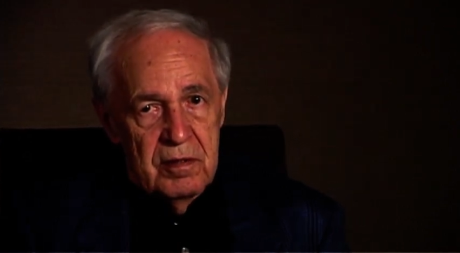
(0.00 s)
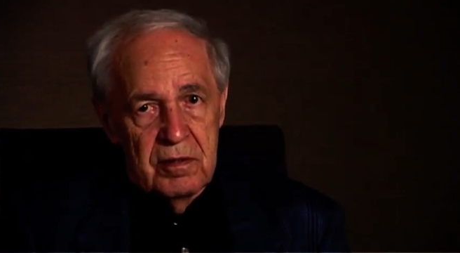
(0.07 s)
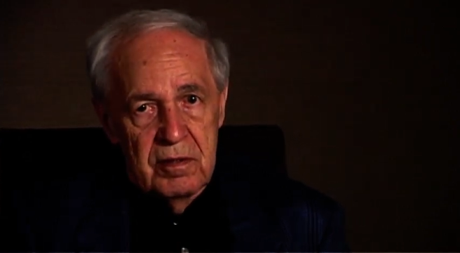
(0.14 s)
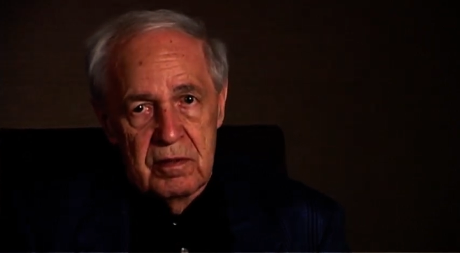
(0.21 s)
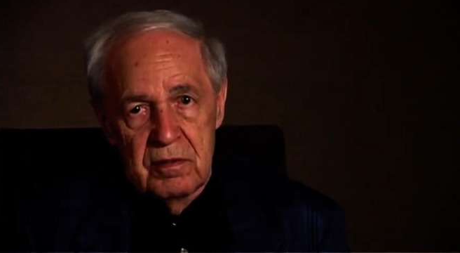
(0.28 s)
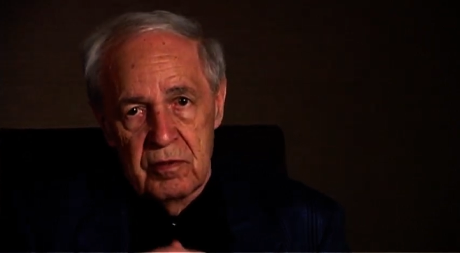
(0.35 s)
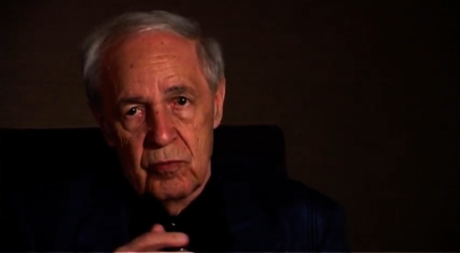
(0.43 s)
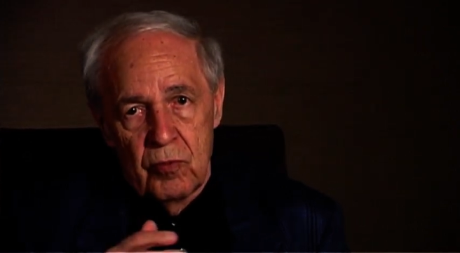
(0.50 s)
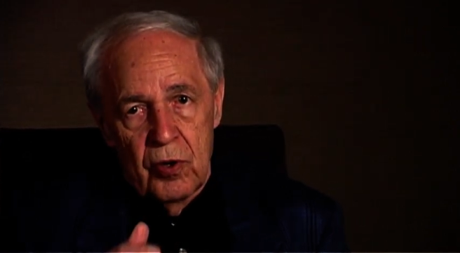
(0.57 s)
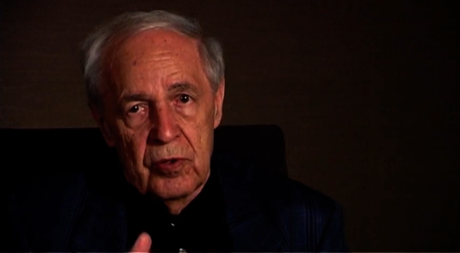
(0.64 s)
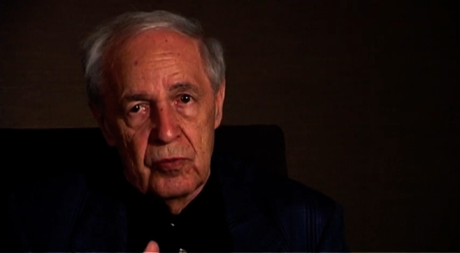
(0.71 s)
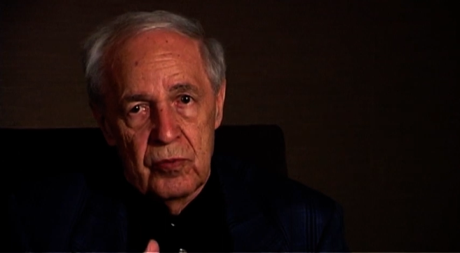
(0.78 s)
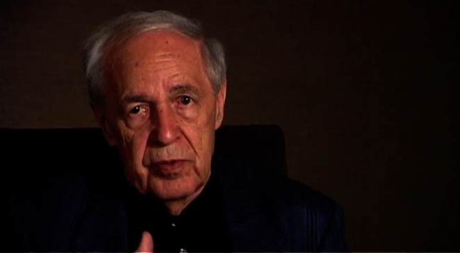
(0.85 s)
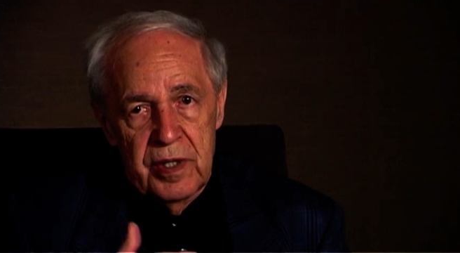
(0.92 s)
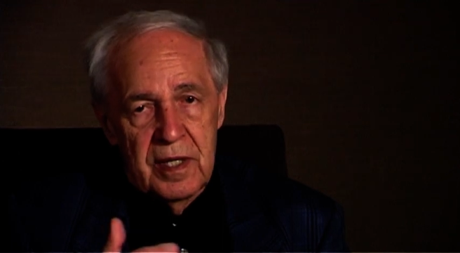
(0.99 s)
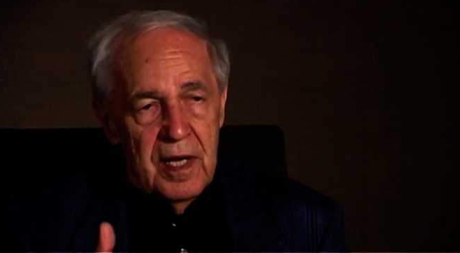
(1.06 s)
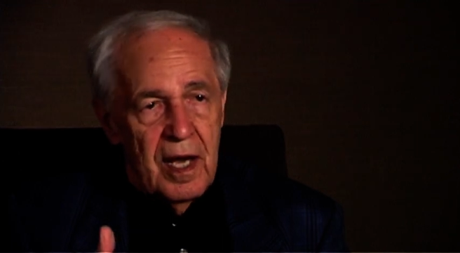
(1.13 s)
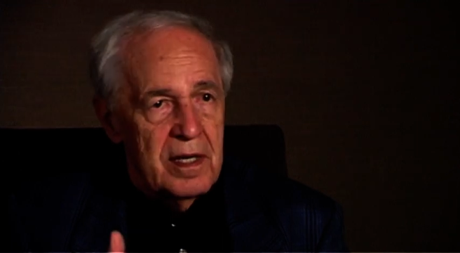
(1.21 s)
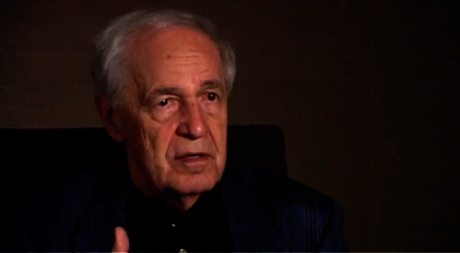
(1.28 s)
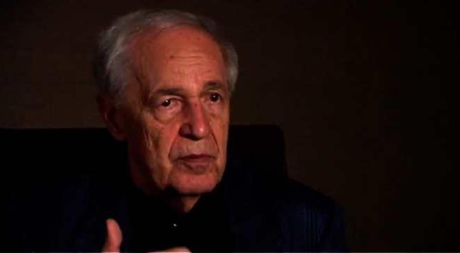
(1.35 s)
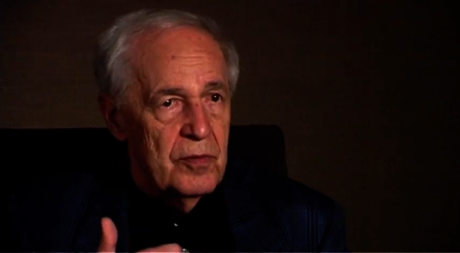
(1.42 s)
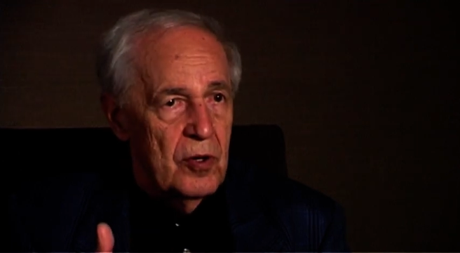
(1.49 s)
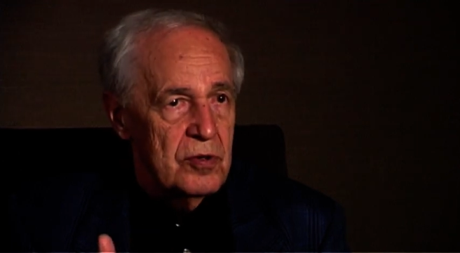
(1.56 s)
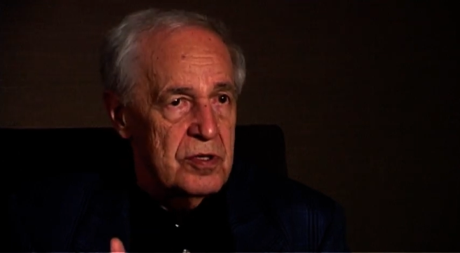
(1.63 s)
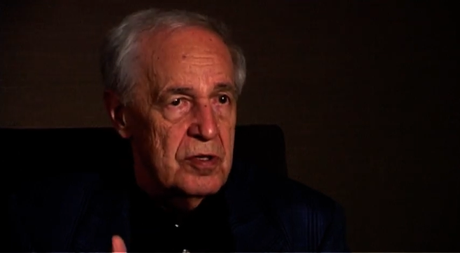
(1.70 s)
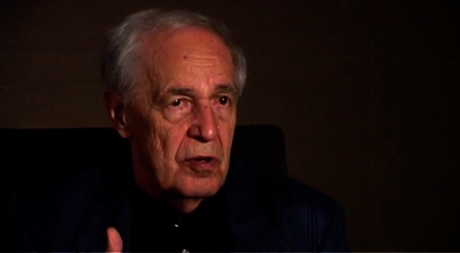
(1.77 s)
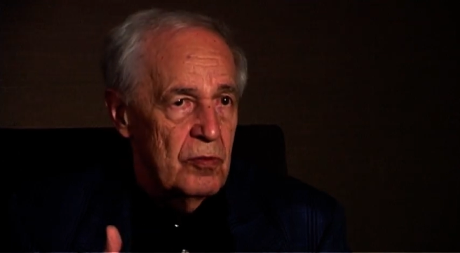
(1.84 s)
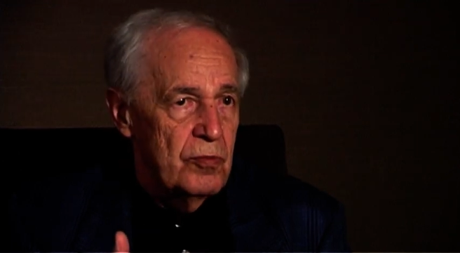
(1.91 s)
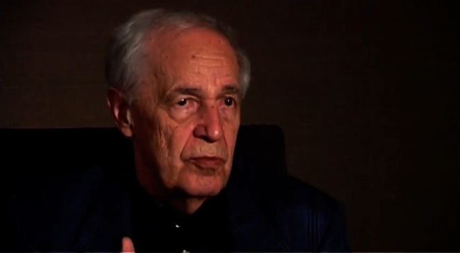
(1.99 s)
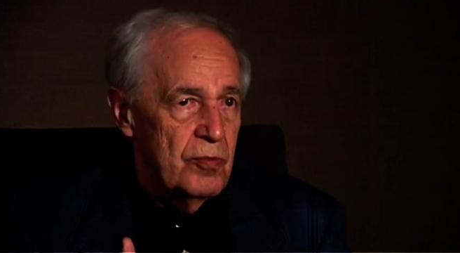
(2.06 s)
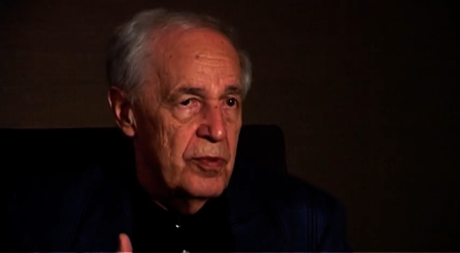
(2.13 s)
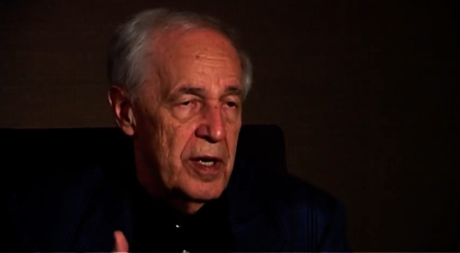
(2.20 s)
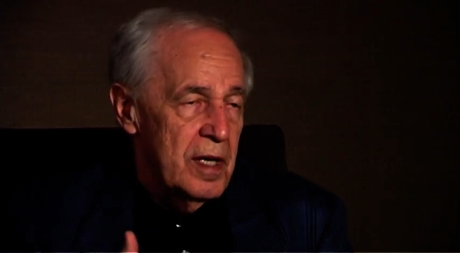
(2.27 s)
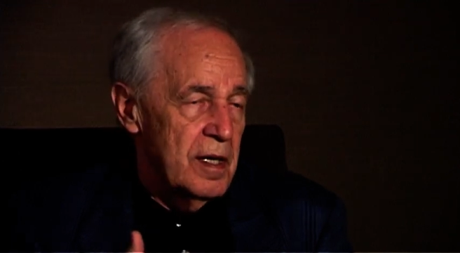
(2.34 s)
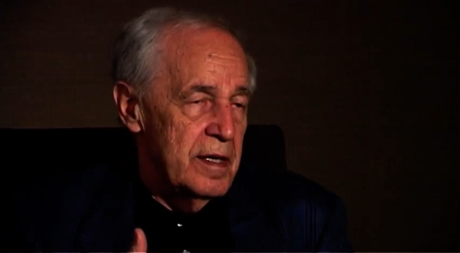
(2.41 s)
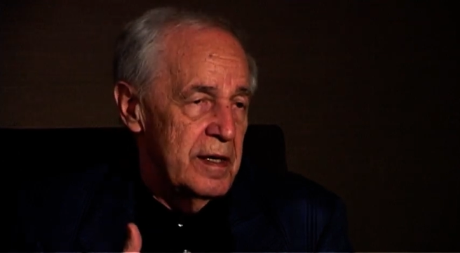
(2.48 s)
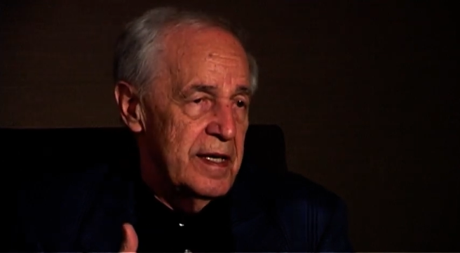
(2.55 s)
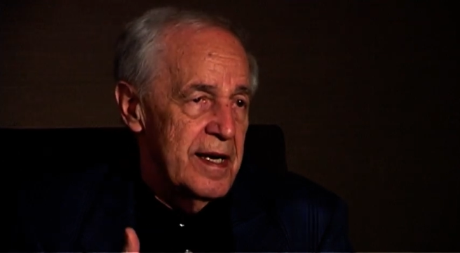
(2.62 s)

the one he liked the most or where